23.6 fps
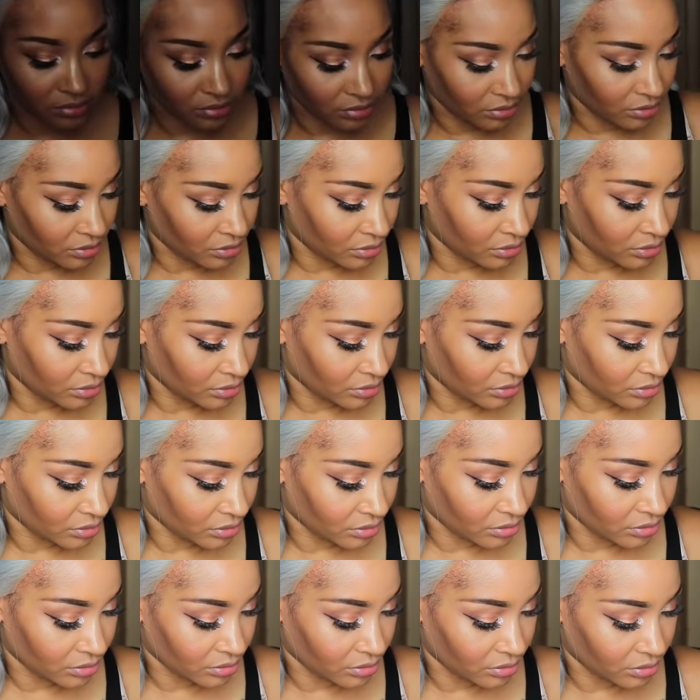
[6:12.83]

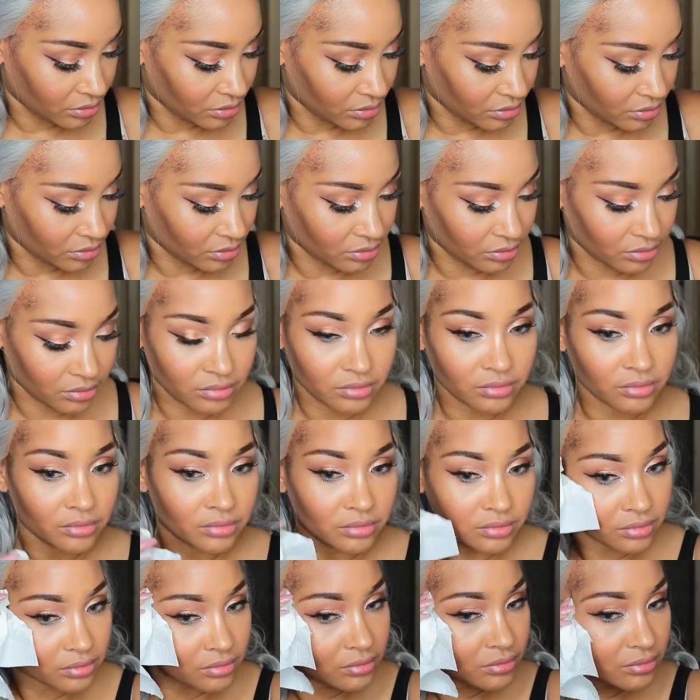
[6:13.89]

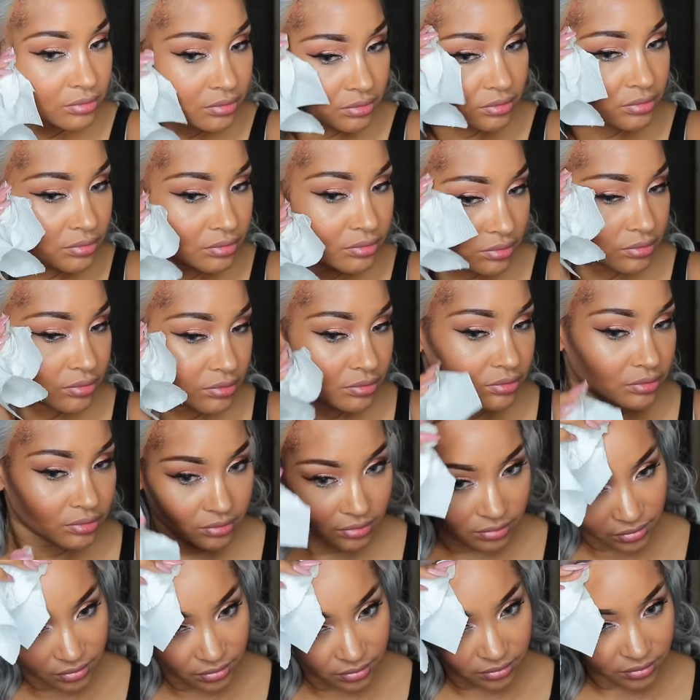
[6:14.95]

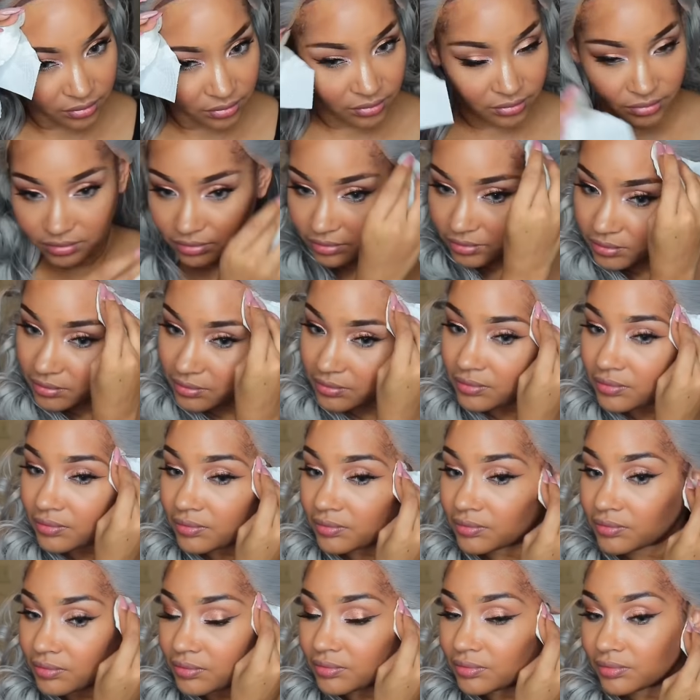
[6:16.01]

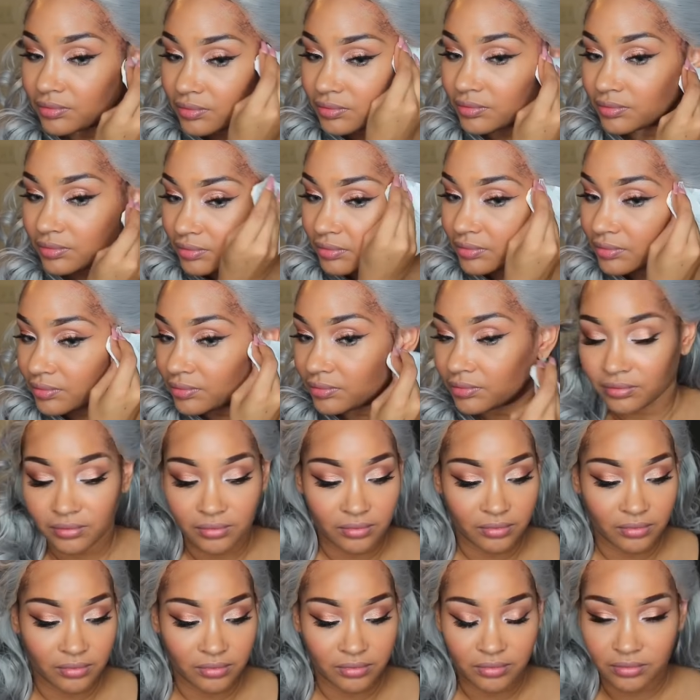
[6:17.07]

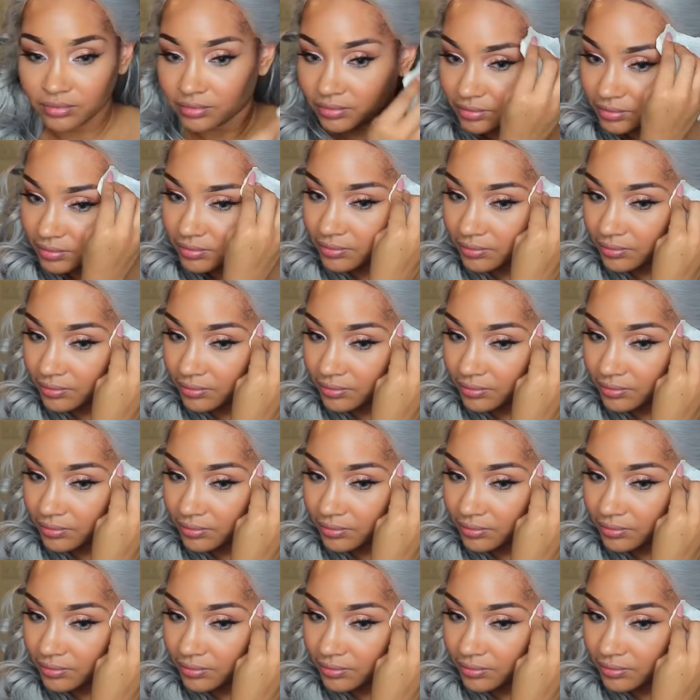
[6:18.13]
Nothing is said.